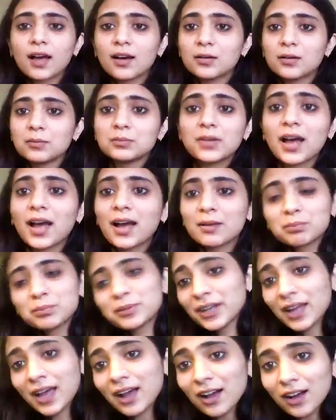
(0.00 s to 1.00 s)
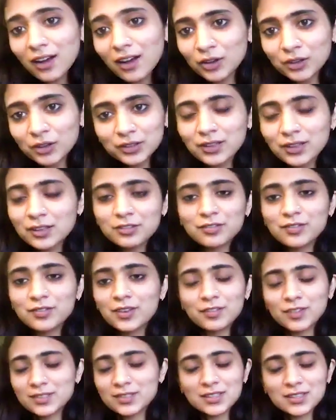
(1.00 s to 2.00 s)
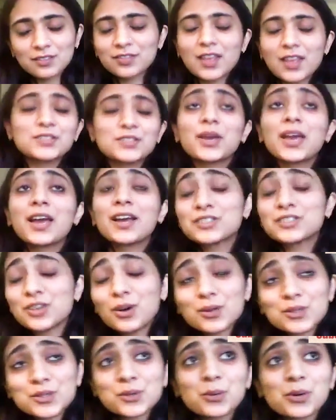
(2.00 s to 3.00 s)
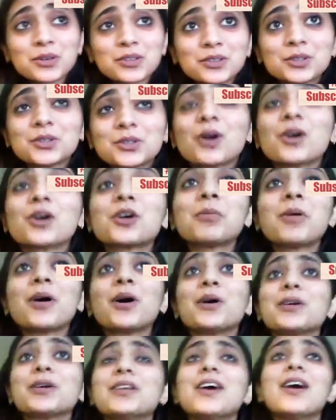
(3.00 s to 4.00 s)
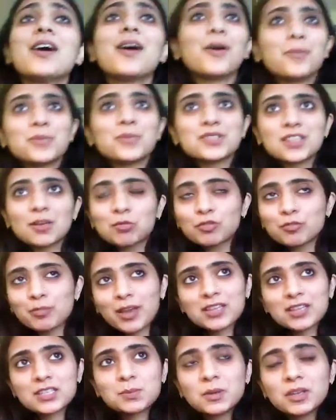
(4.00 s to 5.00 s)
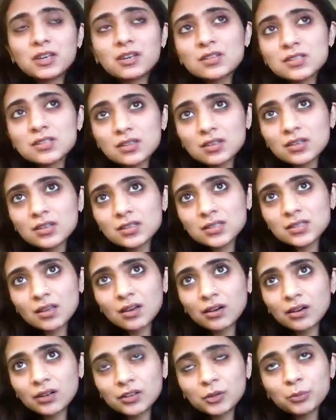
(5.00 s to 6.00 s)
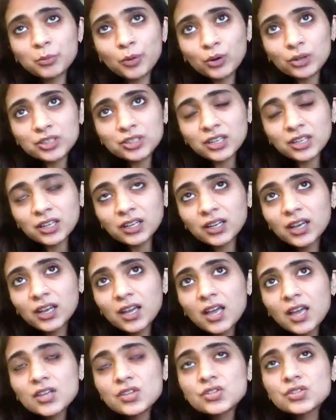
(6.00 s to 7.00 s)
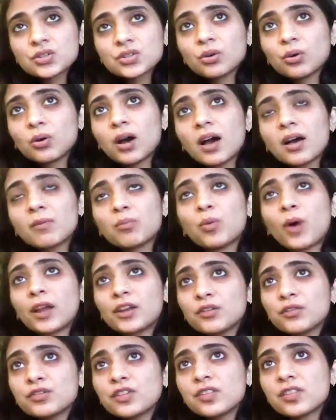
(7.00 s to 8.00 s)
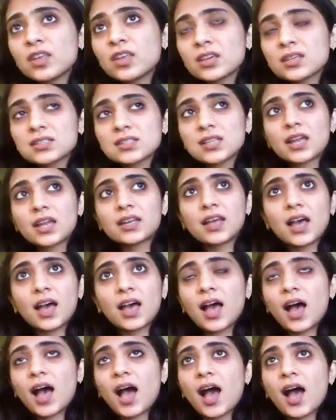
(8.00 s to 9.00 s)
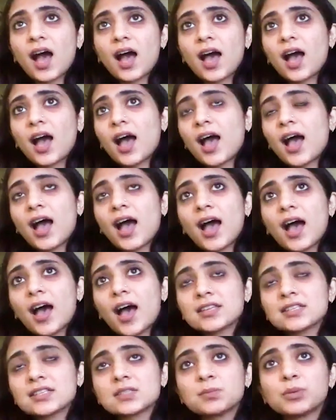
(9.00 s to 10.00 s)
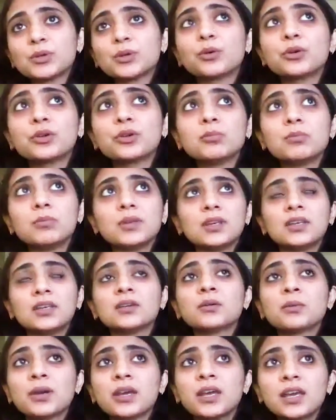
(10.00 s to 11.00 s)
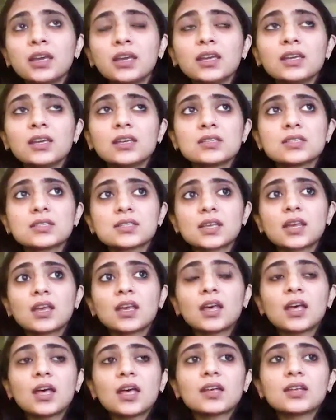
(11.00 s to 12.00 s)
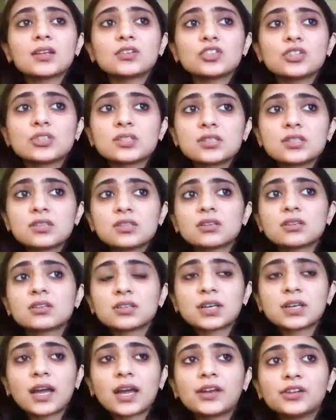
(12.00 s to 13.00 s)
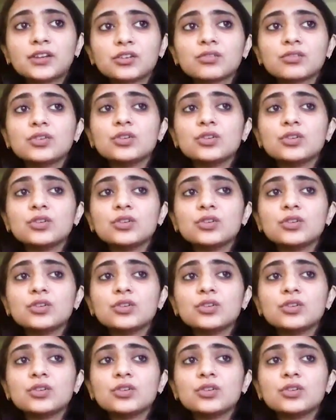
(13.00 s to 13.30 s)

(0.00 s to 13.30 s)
Um, but on, if if it, if that's okay, I also wanted to talk about um, some of my experiences uh, reporting. So one of the things that has blown me away is just the kind of